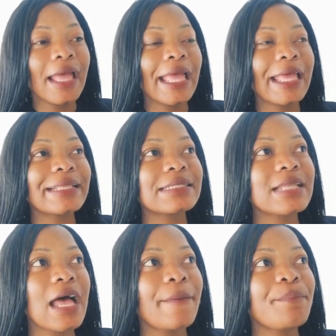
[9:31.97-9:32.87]
And
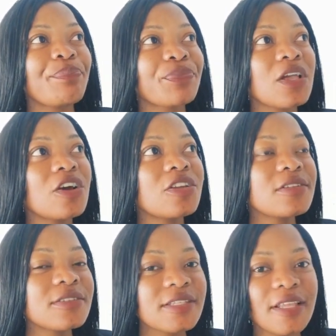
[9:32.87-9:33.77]
um, on
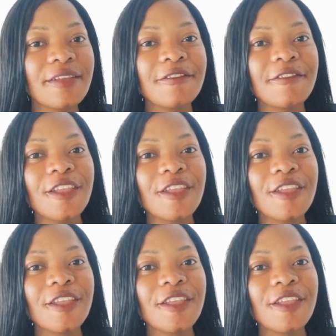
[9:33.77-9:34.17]
your CV,